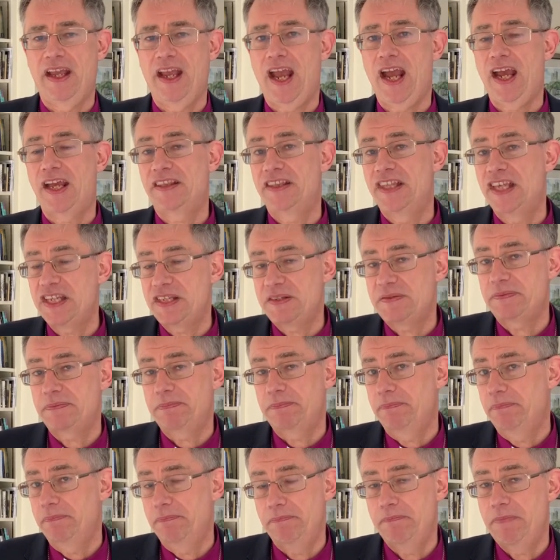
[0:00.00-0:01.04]
At this
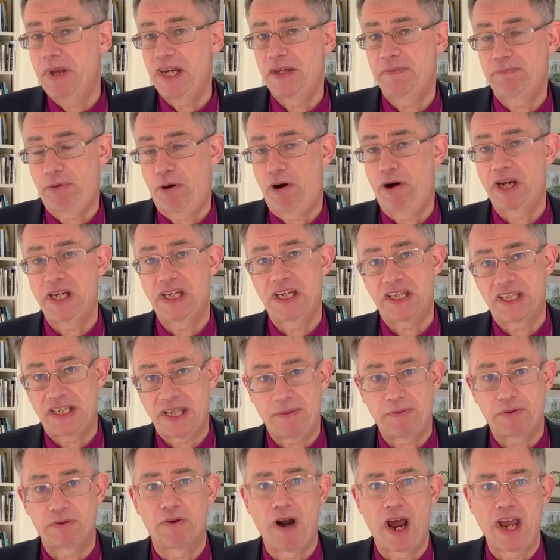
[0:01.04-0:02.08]
midpoint, it
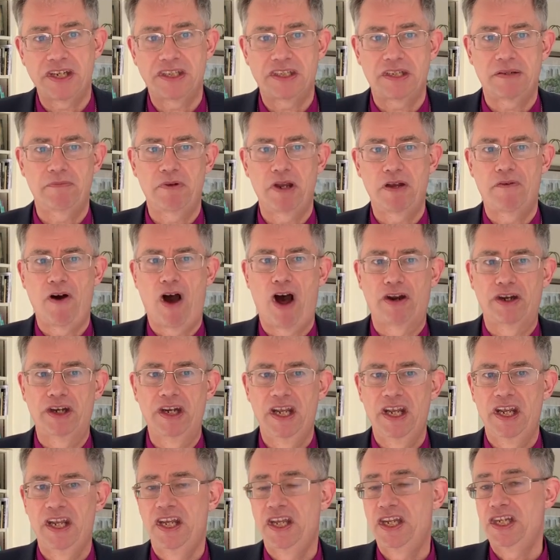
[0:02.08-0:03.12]
seems right to move
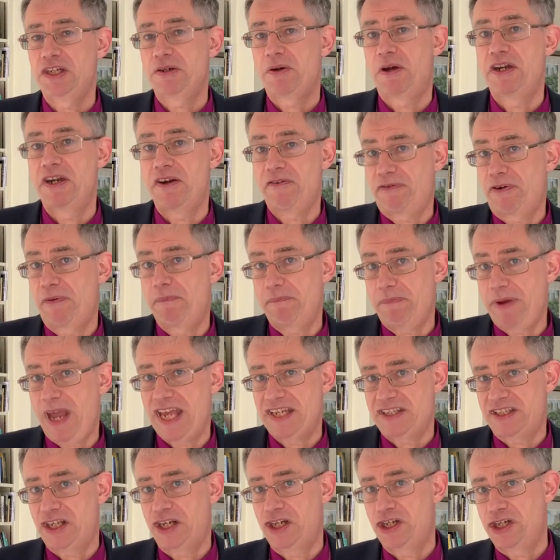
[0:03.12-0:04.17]
on to a different
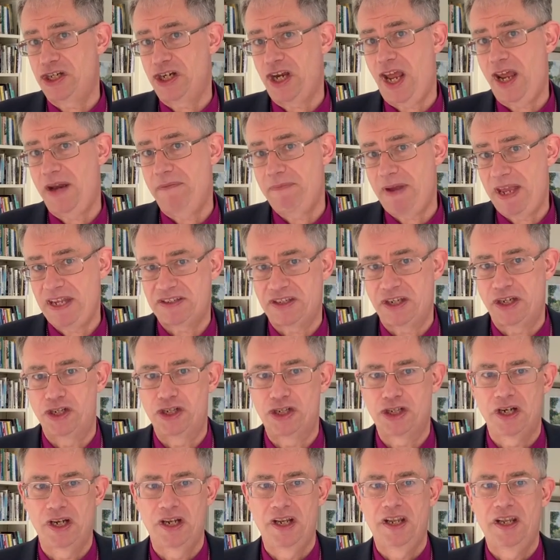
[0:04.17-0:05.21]
passage and
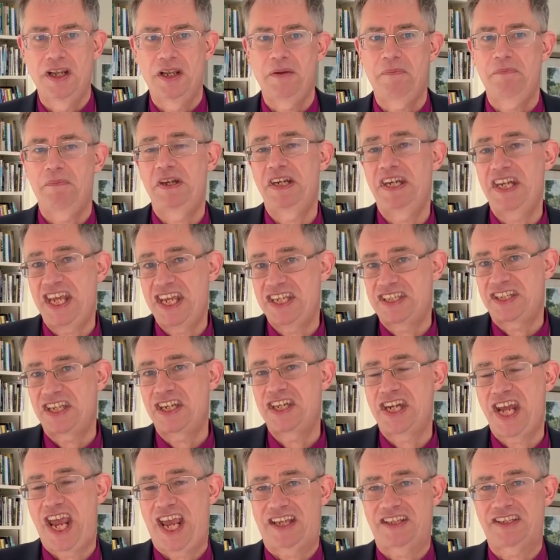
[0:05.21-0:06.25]
message. But here's the
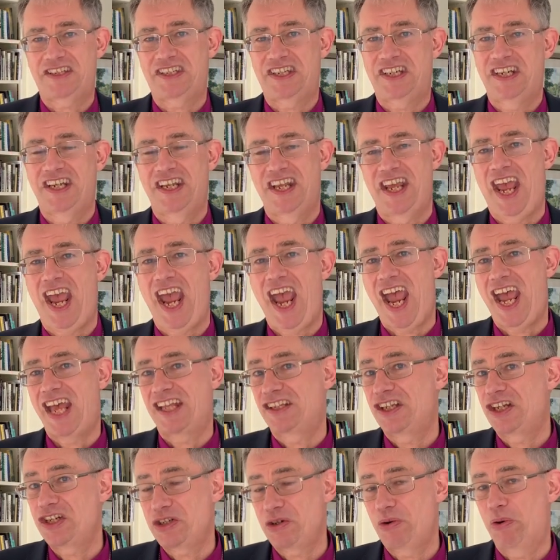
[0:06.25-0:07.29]
text
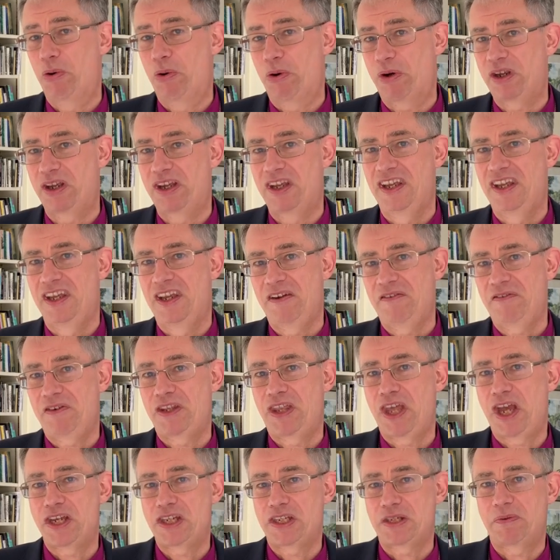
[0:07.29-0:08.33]
and the talk for
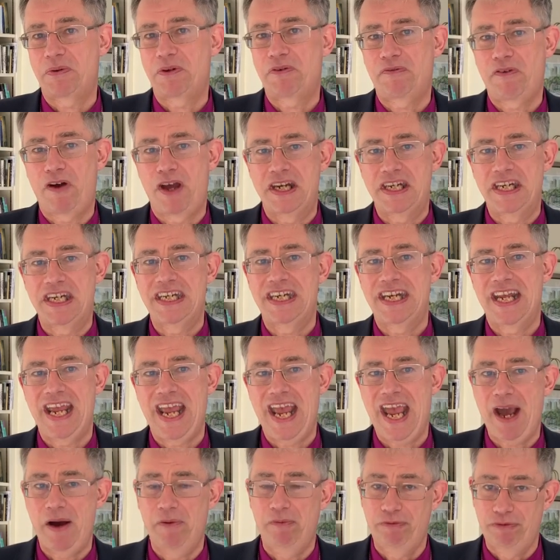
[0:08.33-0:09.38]
those who would find it
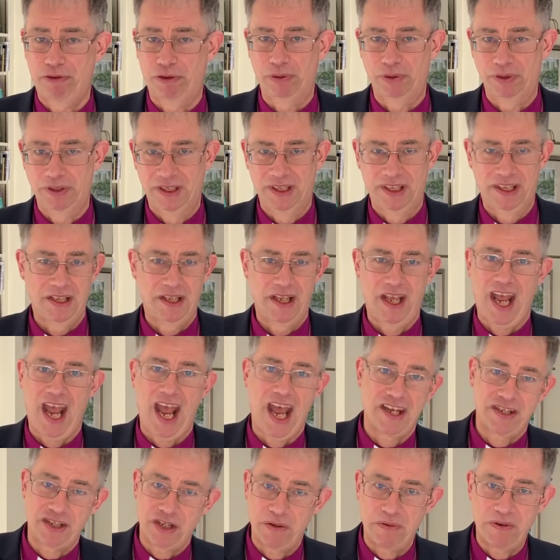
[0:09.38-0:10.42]
helpful
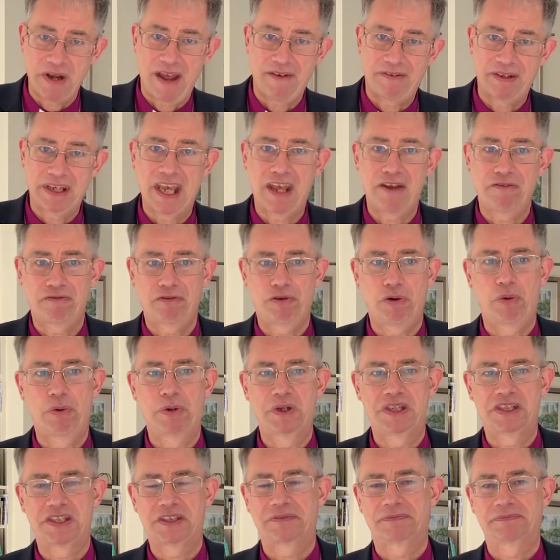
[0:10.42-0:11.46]
as you navigate
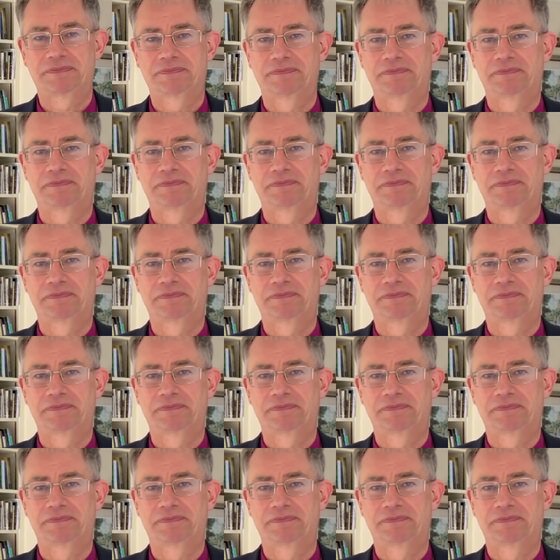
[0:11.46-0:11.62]
forwards.